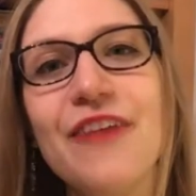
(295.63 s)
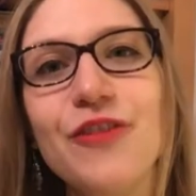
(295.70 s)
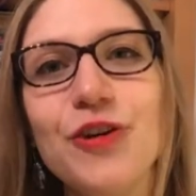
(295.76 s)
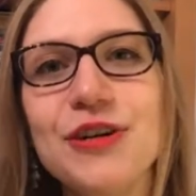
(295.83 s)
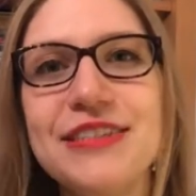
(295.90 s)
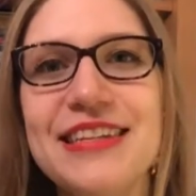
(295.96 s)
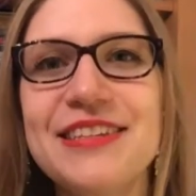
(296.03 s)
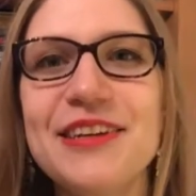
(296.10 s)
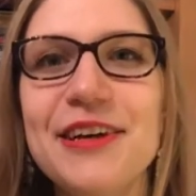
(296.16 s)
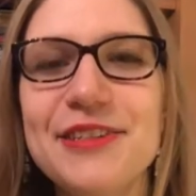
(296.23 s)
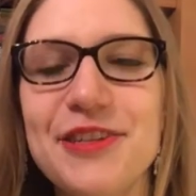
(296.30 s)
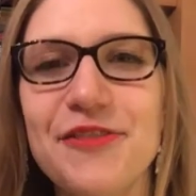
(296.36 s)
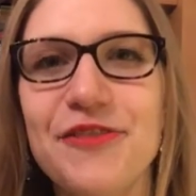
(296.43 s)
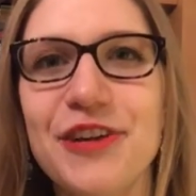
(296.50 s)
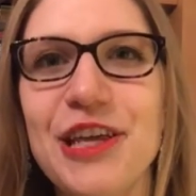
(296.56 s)
Of course, it's
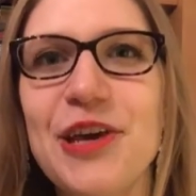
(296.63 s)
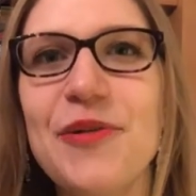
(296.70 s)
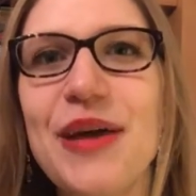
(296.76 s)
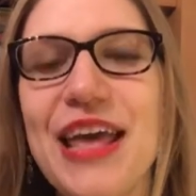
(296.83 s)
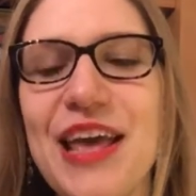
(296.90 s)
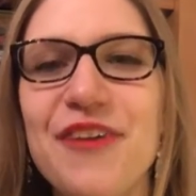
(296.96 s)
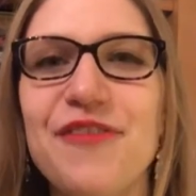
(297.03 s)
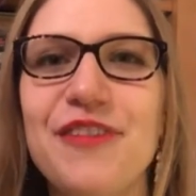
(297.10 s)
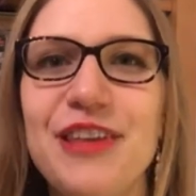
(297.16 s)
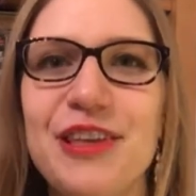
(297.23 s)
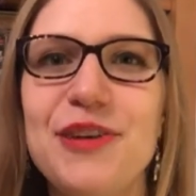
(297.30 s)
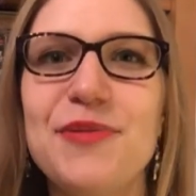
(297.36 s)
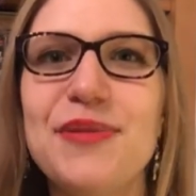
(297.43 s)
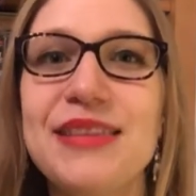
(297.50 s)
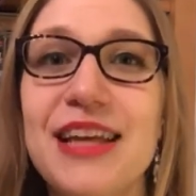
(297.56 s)
also for you if
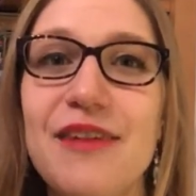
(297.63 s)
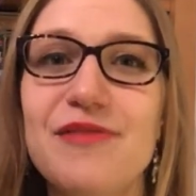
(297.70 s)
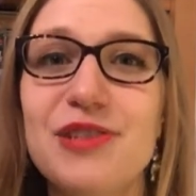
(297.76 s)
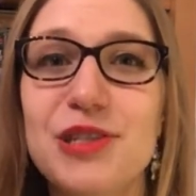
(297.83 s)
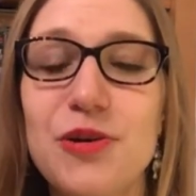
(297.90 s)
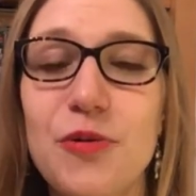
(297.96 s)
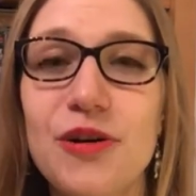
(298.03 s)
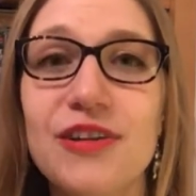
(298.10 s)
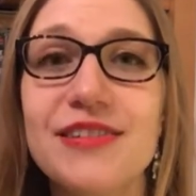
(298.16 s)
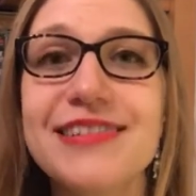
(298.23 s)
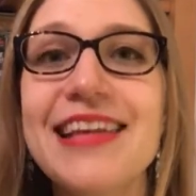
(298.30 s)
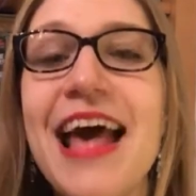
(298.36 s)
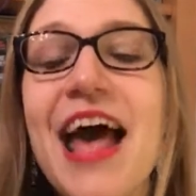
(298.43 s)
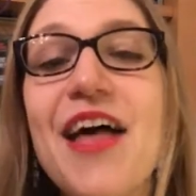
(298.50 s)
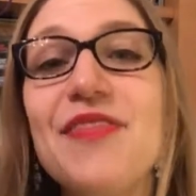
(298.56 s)
you love
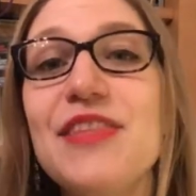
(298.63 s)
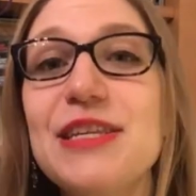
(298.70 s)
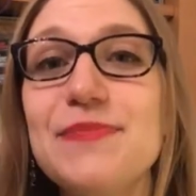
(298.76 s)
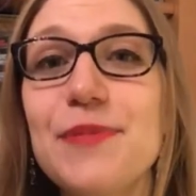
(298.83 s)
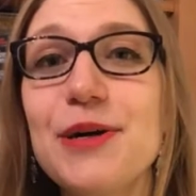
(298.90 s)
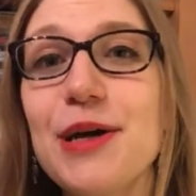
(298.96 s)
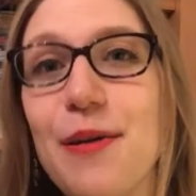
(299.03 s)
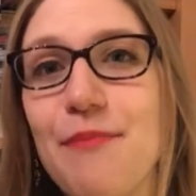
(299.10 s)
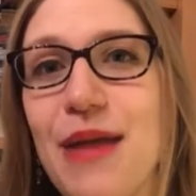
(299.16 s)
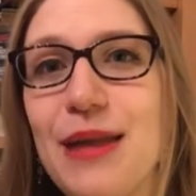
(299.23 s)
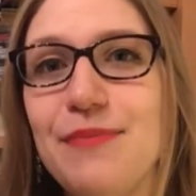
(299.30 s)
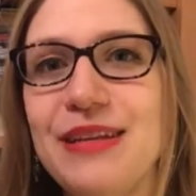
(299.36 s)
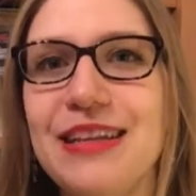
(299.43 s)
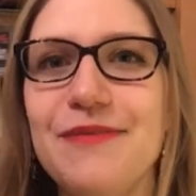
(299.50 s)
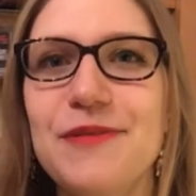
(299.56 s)
squirrels. This book
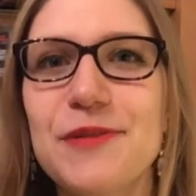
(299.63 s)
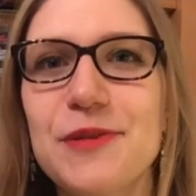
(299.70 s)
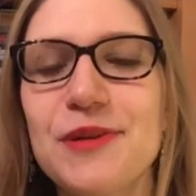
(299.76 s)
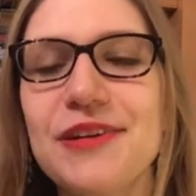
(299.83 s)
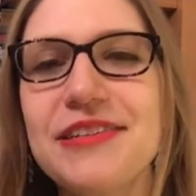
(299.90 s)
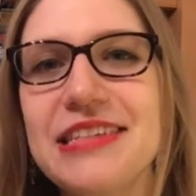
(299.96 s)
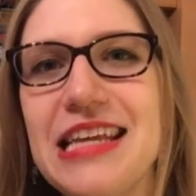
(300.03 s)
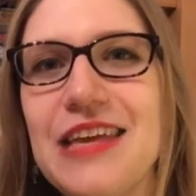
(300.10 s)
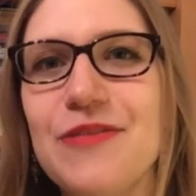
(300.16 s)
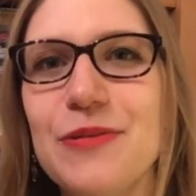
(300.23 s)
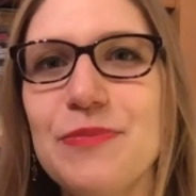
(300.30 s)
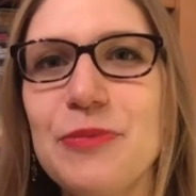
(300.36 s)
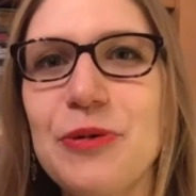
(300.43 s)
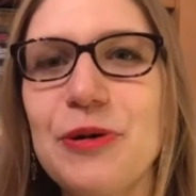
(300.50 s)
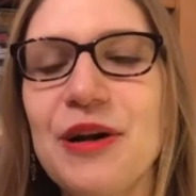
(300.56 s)
made me love squirrels
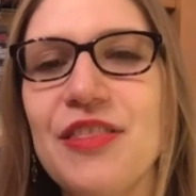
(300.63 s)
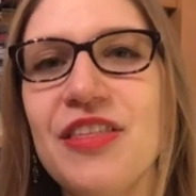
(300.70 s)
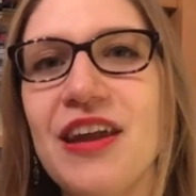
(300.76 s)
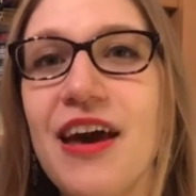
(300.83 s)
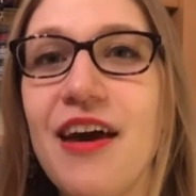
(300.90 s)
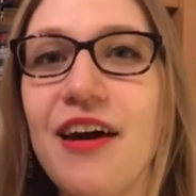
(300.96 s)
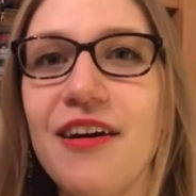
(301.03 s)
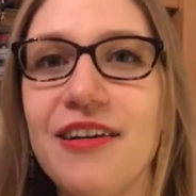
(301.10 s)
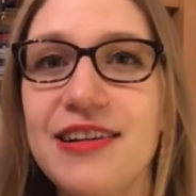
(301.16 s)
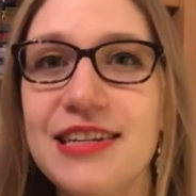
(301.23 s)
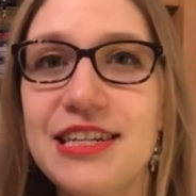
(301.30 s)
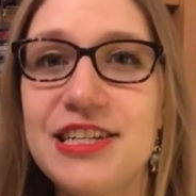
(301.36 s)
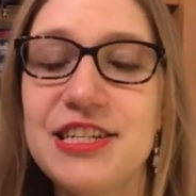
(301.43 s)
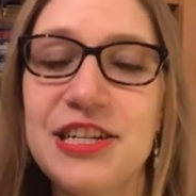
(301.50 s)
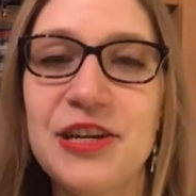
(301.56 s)
even more than I
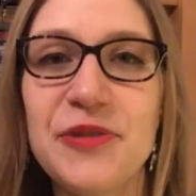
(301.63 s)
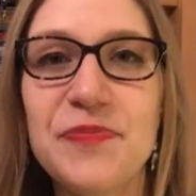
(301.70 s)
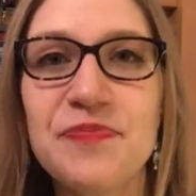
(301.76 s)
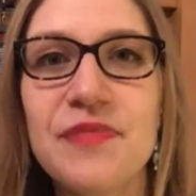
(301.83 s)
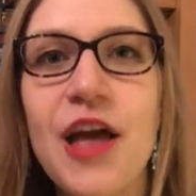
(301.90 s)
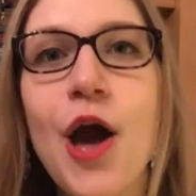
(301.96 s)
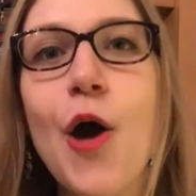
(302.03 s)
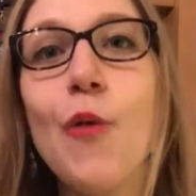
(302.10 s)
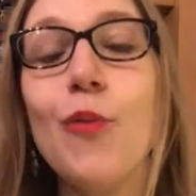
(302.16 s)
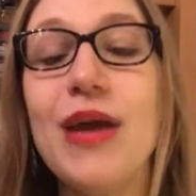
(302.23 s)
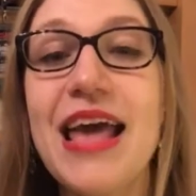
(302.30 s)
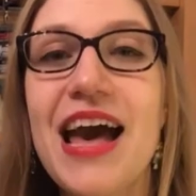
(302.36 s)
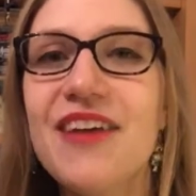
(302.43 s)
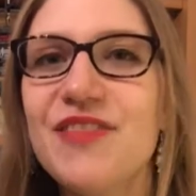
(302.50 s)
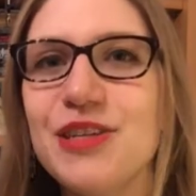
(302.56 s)
already do.
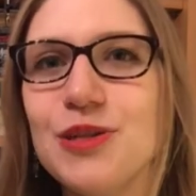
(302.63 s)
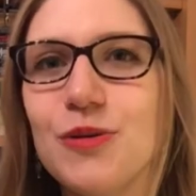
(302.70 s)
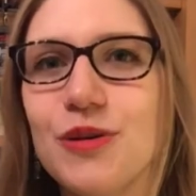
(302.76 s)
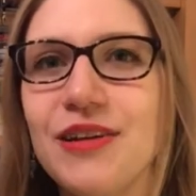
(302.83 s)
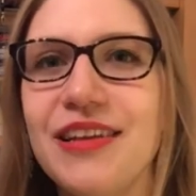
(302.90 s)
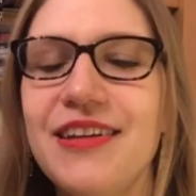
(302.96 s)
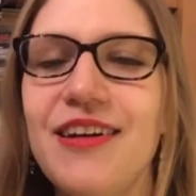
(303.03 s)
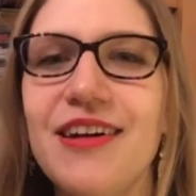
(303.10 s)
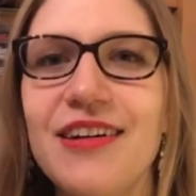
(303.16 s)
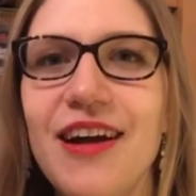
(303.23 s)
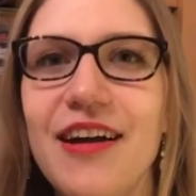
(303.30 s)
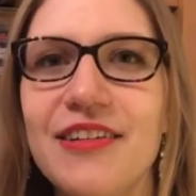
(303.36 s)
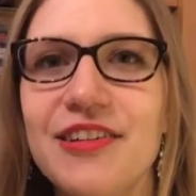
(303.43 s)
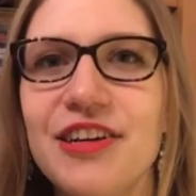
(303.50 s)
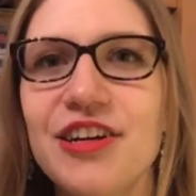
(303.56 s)
We have a squirrel in our
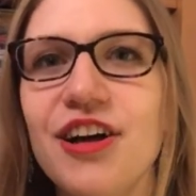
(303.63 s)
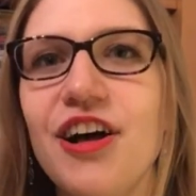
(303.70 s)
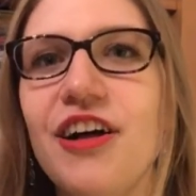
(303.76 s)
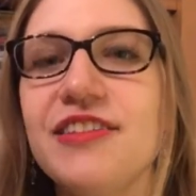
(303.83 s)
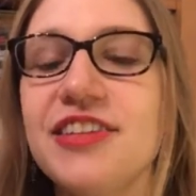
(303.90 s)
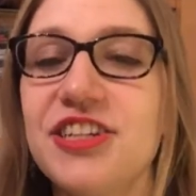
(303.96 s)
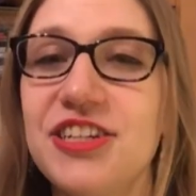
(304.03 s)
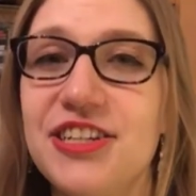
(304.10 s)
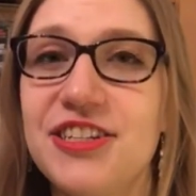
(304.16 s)
garden called